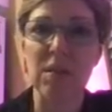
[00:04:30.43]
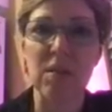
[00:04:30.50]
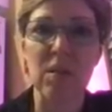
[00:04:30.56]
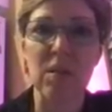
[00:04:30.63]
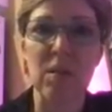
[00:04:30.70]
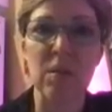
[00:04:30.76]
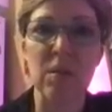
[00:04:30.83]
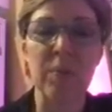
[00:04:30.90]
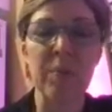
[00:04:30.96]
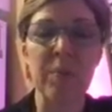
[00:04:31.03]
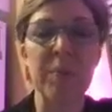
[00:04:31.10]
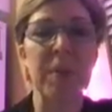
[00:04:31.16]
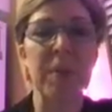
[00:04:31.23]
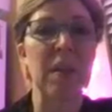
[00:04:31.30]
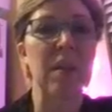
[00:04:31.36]
So,
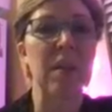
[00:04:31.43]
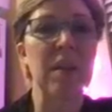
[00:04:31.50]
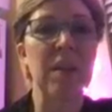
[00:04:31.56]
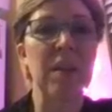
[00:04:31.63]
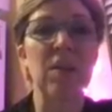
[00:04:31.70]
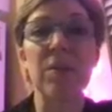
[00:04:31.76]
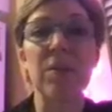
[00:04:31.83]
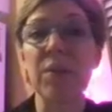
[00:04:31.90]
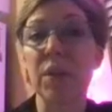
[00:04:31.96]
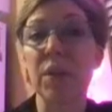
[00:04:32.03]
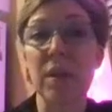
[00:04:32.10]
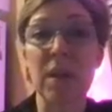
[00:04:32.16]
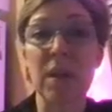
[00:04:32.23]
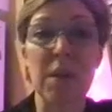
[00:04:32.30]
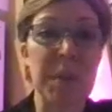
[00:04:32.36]
if you're
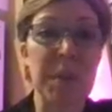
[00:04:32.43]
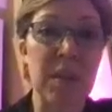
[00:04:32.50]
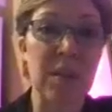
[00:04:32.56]
going to come in